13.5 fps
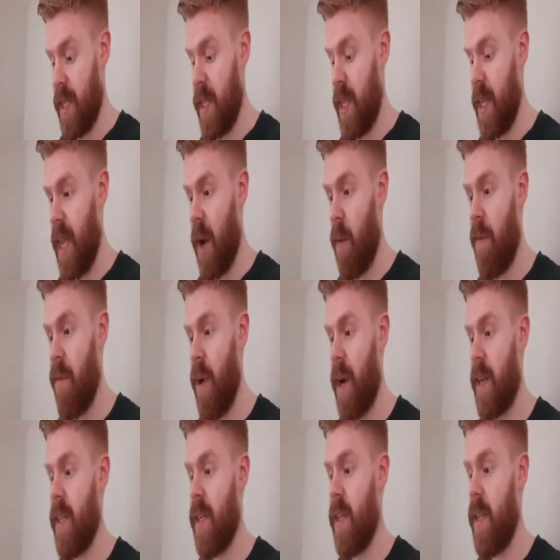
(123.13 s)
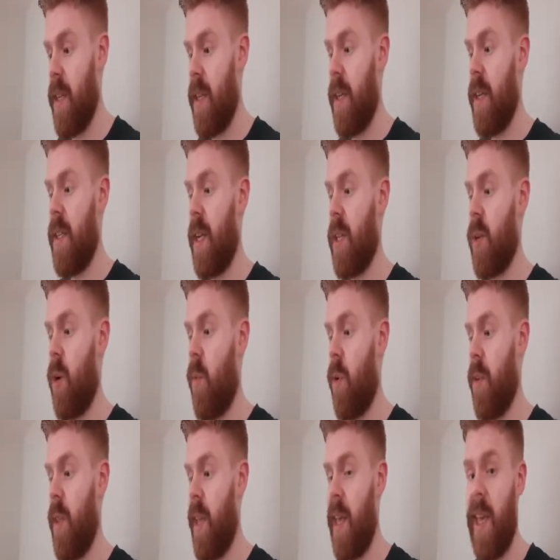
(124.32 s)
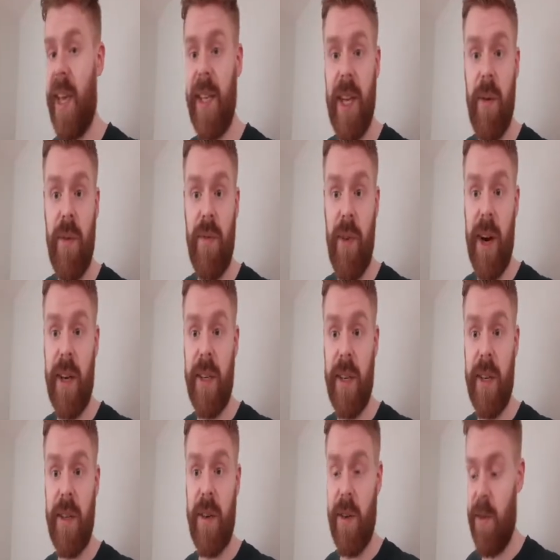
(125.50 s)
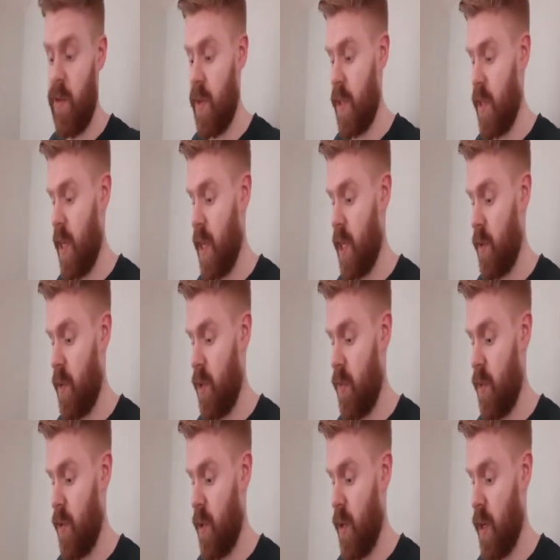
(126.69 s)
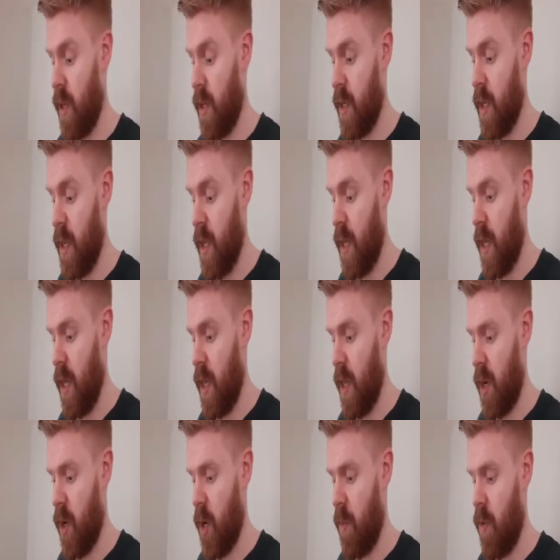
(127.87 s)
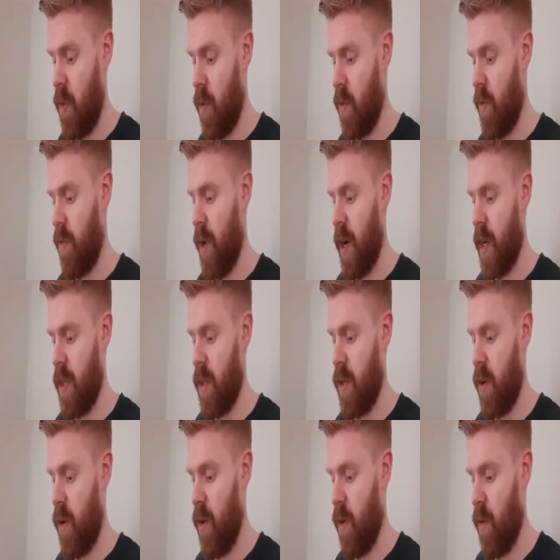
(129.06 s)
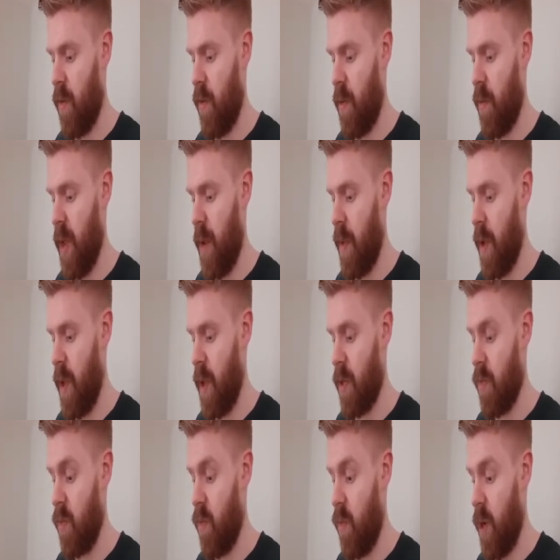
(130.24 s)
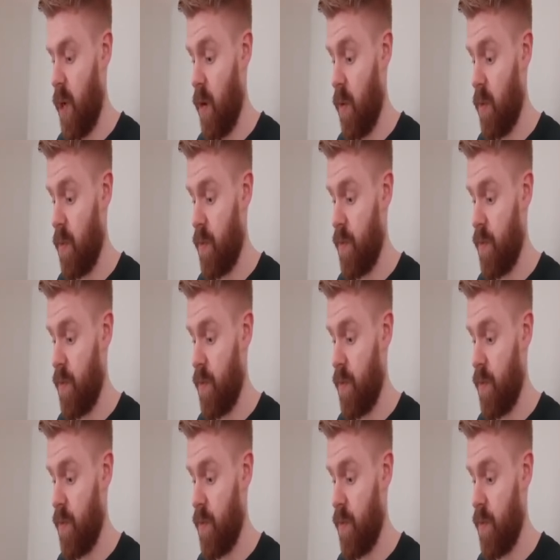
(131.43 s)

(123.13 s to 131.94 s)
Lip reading: Did get a refractor. So that top one there is a refractor of Luis Diaz, which is really nice. And then a couple refractors of Pepe as well.